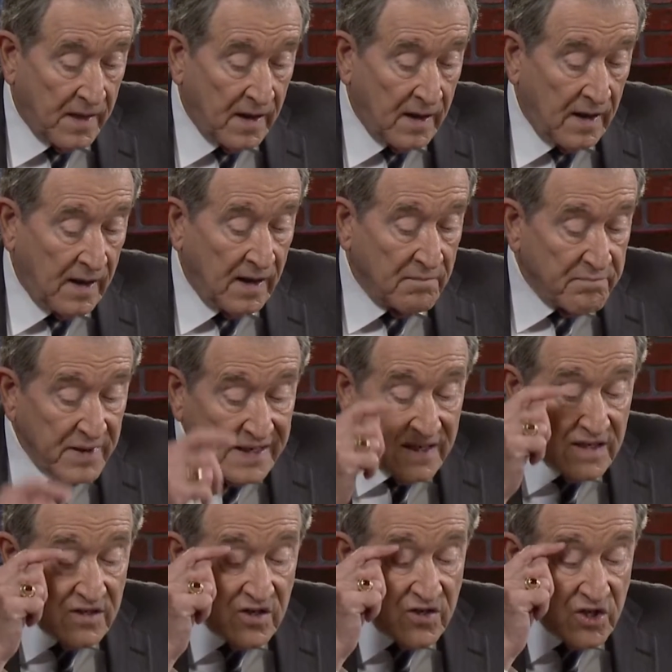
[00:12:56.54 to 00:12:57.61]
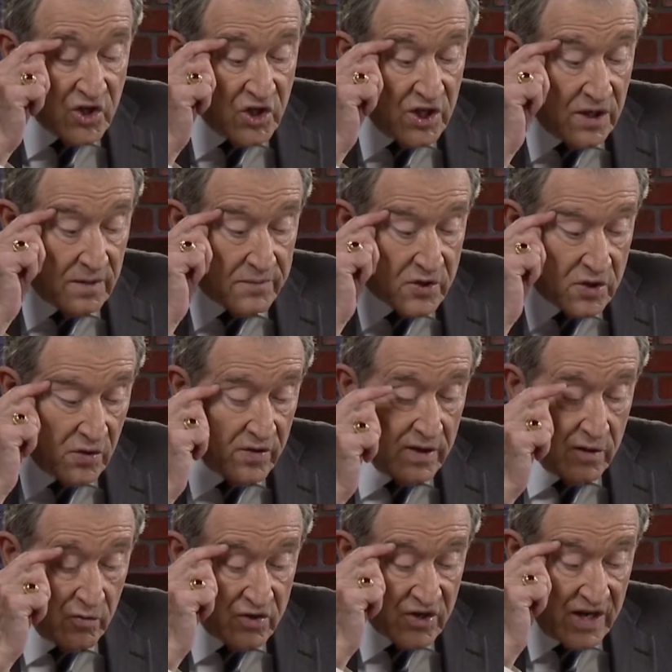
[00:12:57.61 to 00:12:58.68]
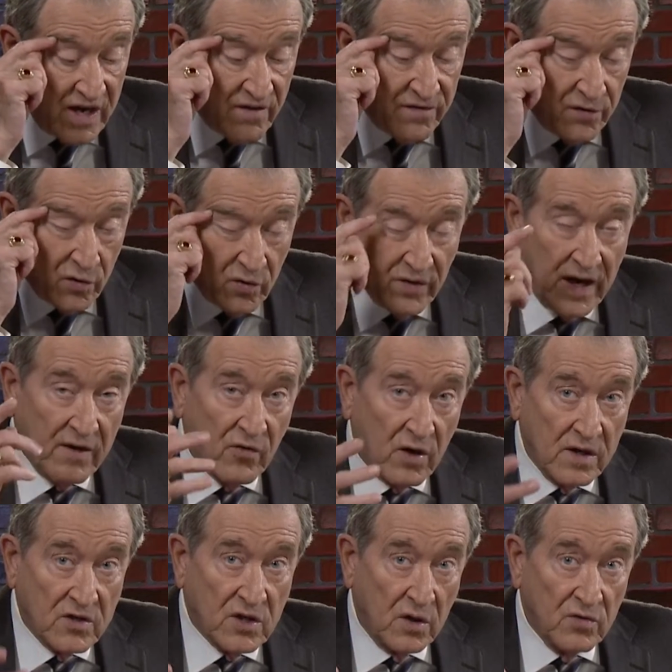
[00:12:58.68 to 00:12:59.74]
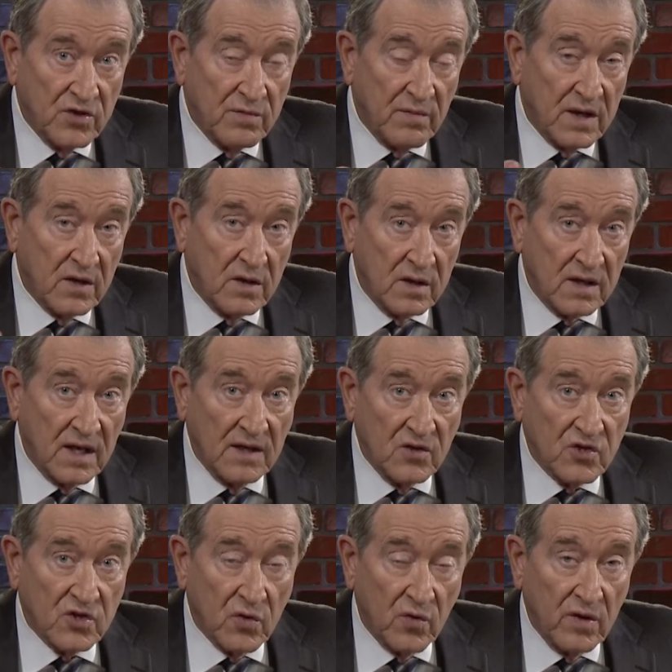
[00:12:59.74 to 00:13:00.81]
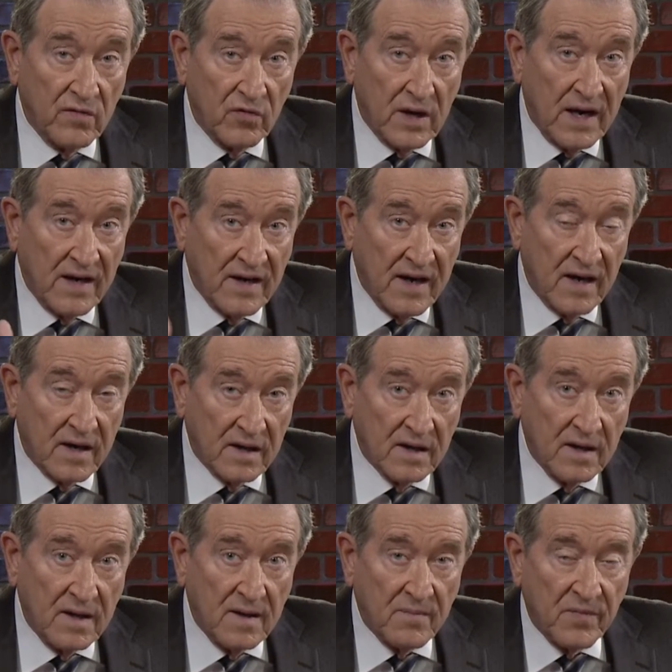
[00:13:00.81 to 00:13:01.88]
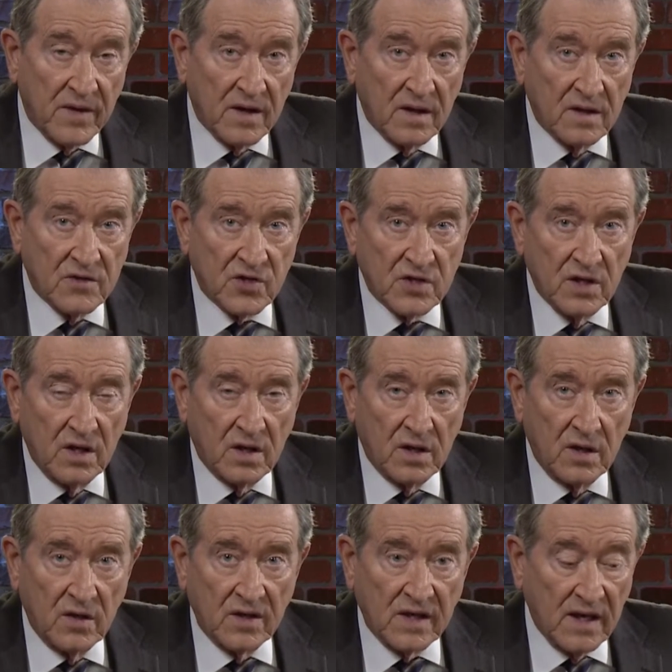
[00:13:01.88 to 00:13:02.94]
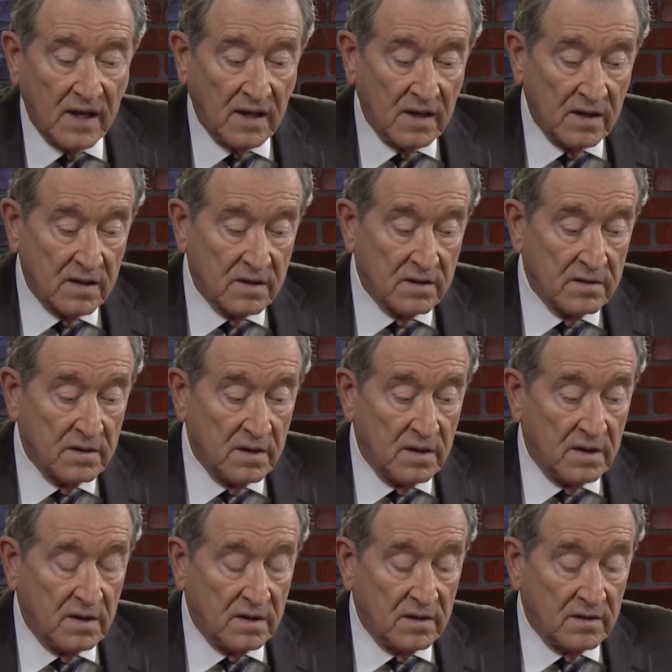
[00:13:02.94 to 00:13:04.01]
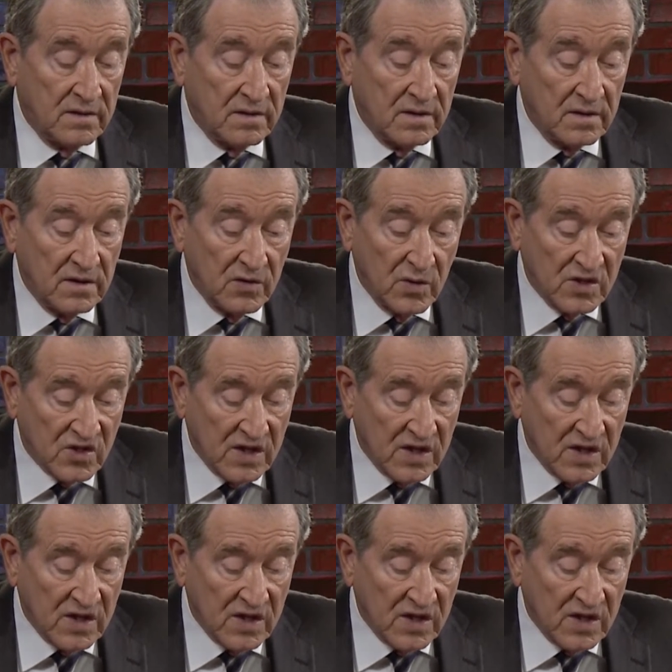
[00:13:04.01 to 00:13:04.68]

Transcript: and it beat into the ship so that it was now full. Now, I've already told you my hurricane story of riding out a, a, a hurricane in a, a U.S.